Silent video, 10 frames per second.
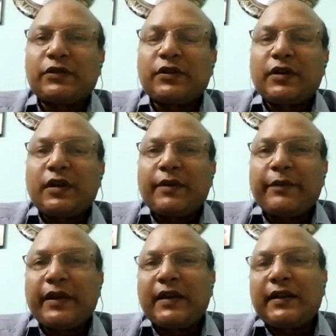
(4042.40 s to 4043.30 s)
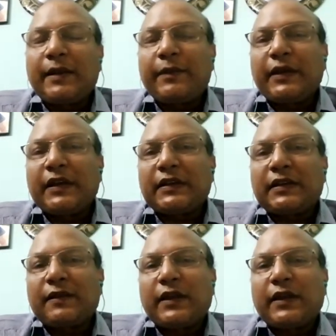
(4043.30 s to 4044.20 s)
Because the application of the
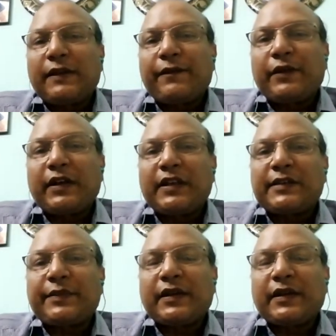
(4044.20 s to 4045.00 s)
electric field has been done,